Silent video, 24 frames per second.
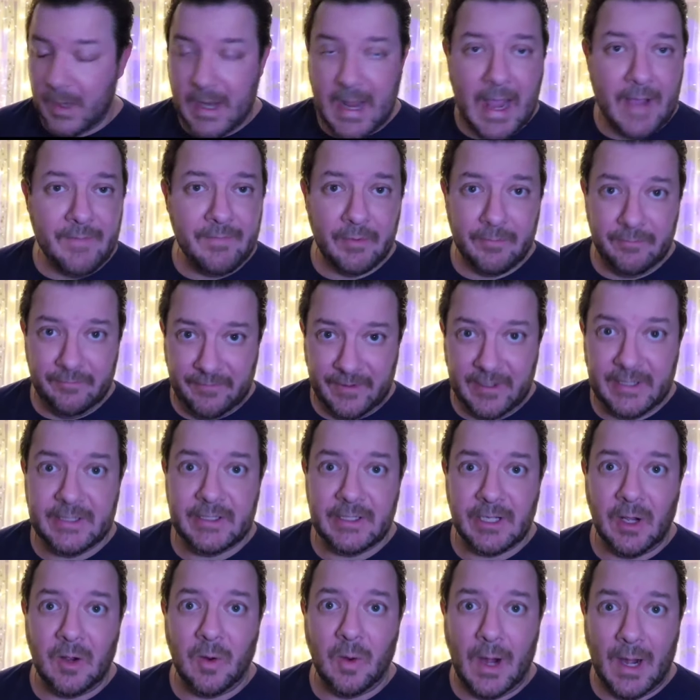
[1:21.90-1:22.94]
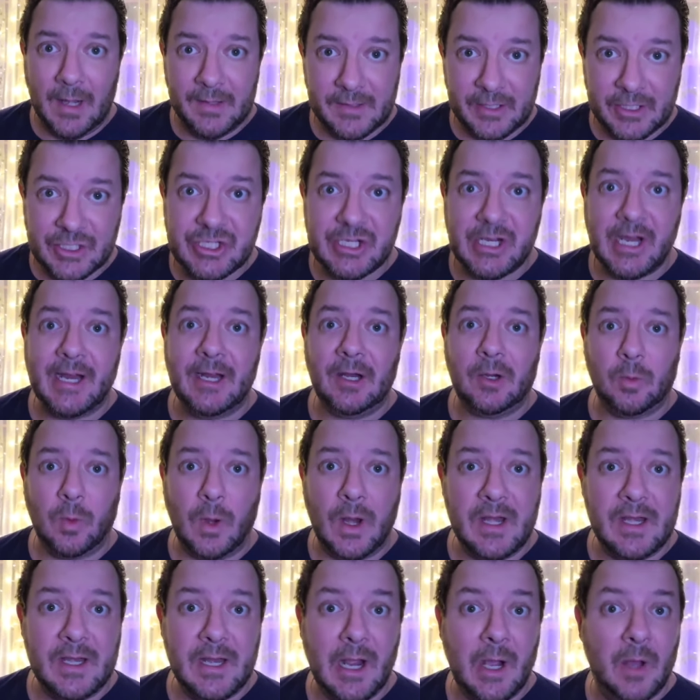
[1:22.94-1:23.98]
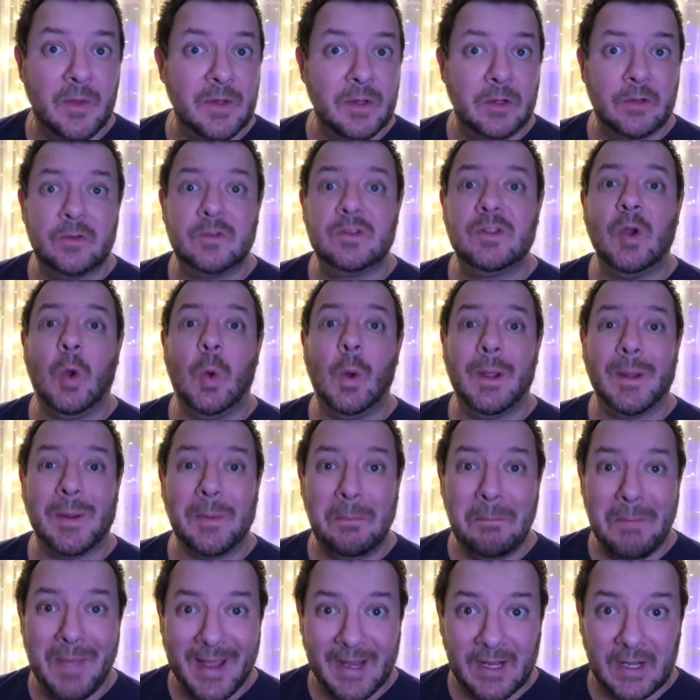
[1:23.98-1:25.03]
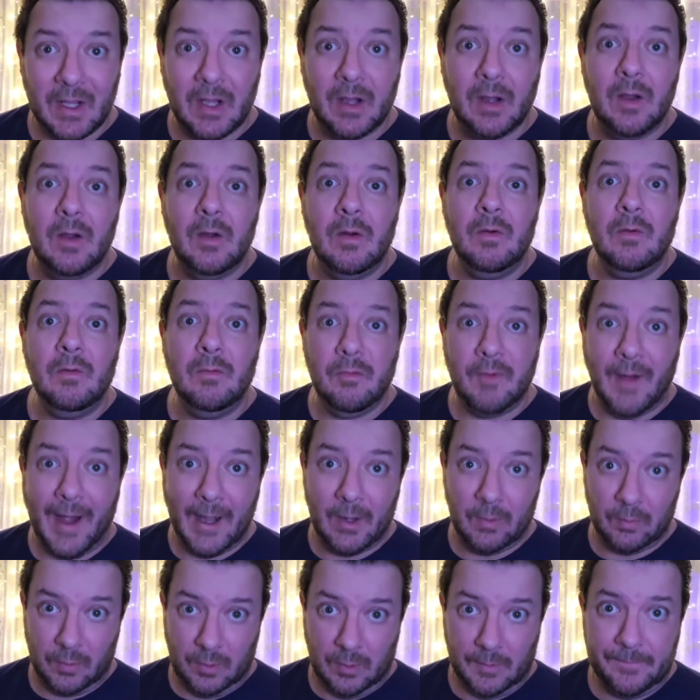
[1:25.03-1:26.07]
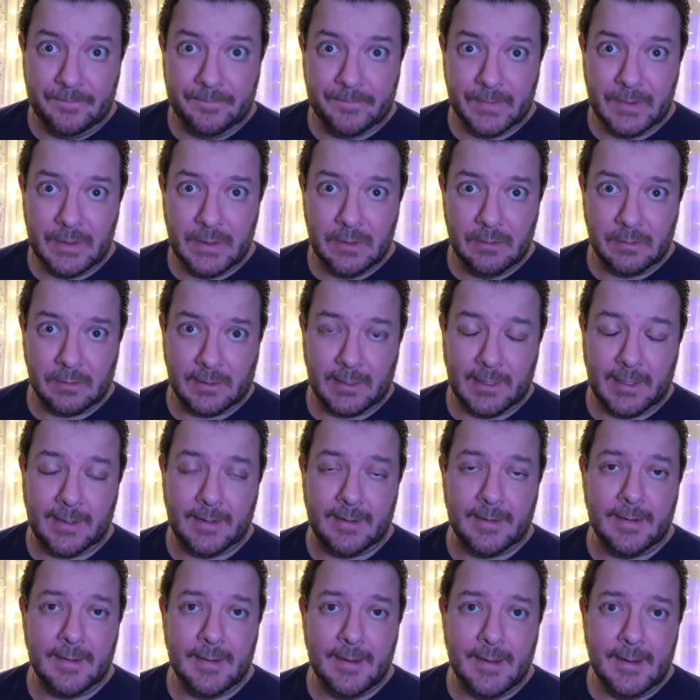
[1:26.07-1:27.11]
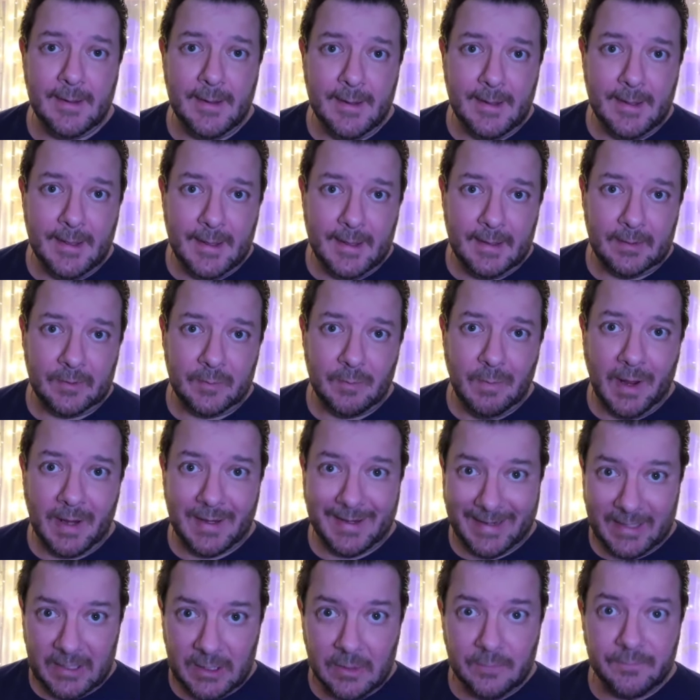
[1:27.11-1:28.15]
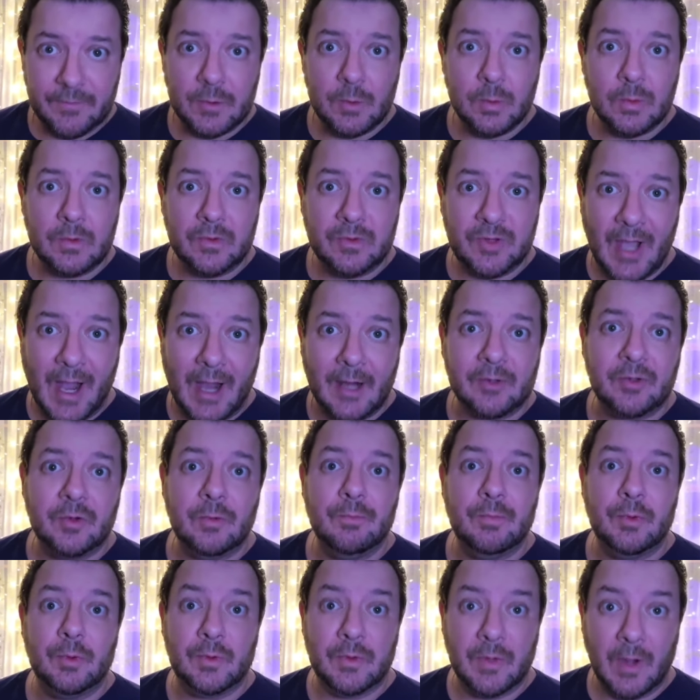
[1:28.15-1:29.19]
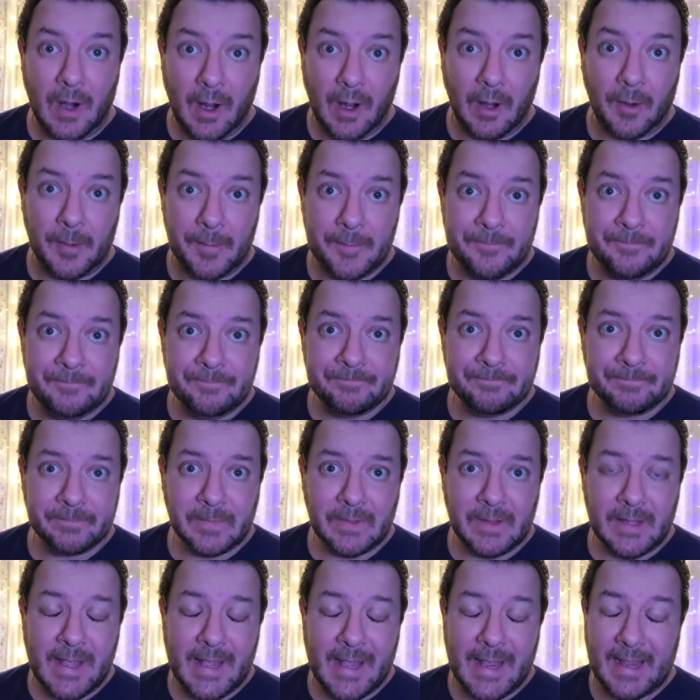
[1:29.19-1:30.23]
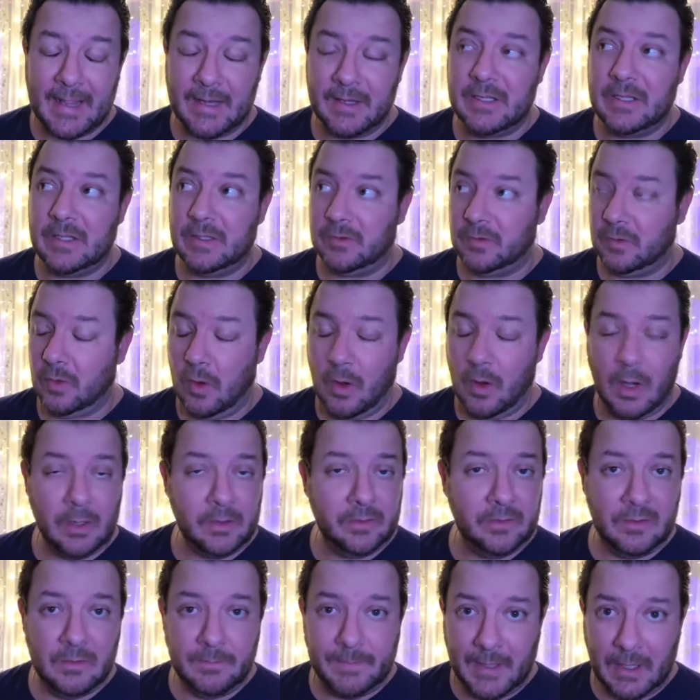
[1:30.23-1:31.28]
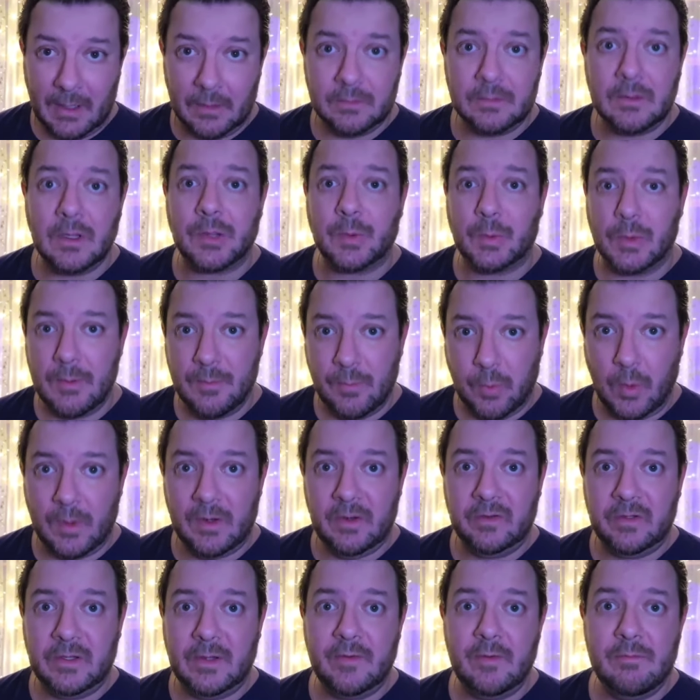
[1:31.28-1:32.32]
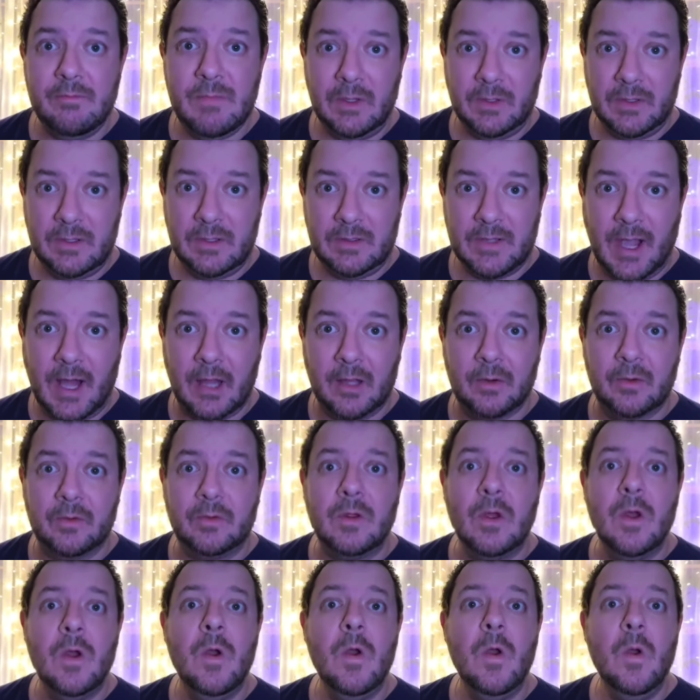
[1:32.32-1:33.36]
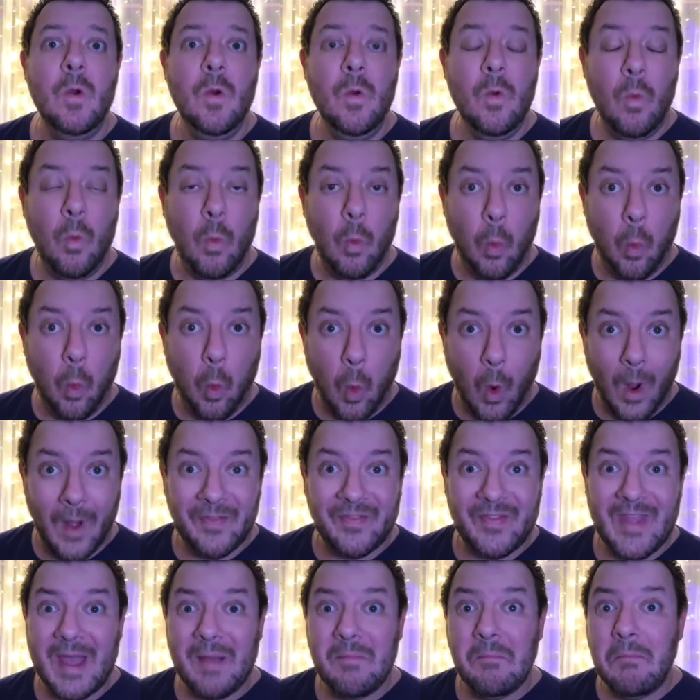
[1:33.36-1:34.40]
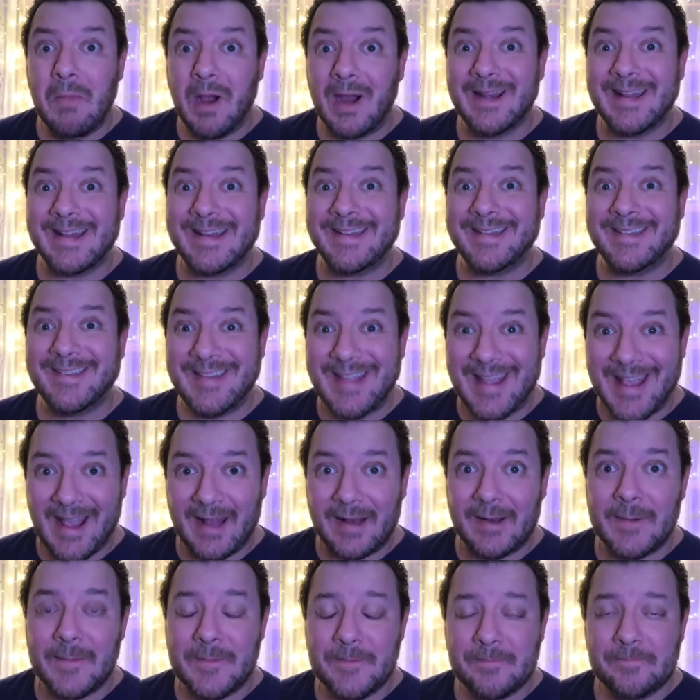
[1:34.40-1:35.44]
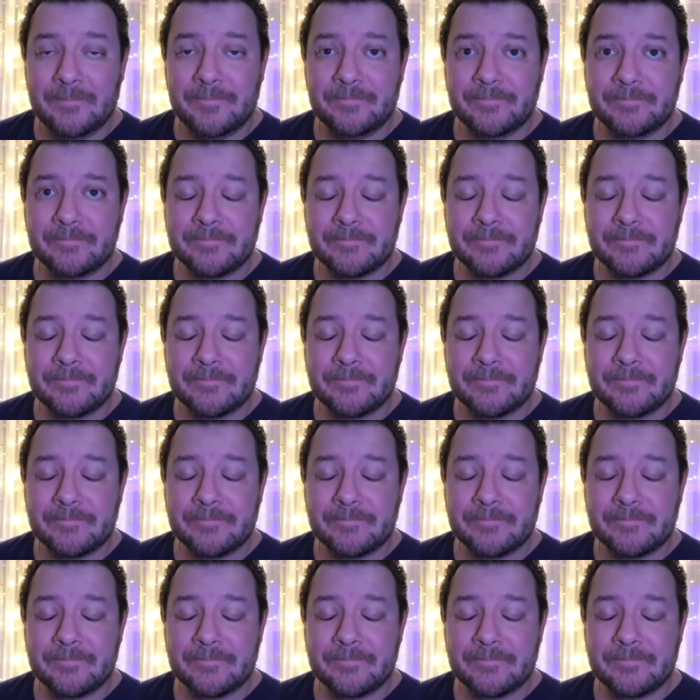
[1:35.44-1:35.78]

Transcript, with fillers: we have a video on the channel right now that is going mega viral. Okay. It's my interview with Dr. Buttar. And he talks about the $3.7 million, what that money did,